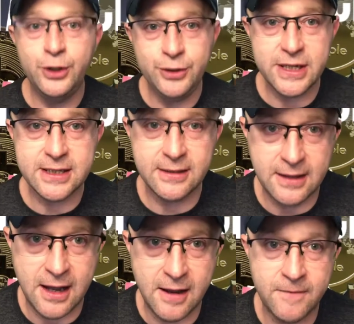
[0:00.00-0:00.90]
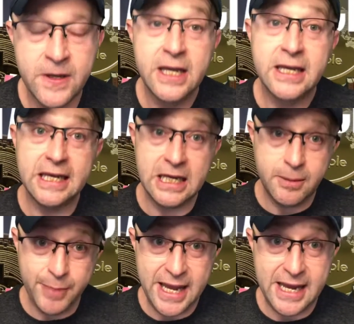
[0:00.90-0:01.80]
Who doesn't love getting
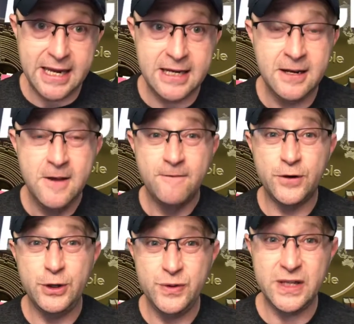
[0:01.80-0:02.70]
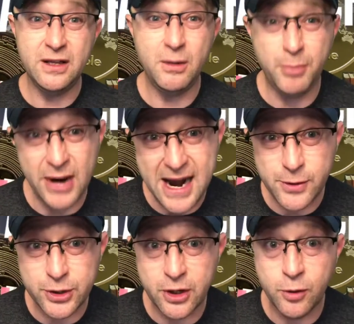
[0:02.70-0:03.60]
paid for using their
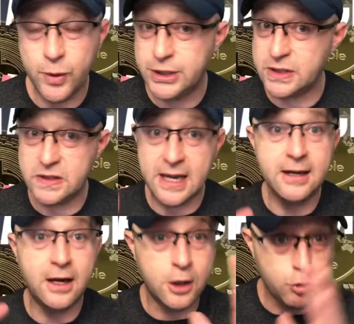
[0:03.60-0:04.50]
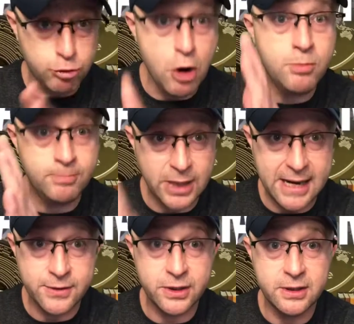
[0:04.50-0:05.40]
browser, which is like a Chrome browser?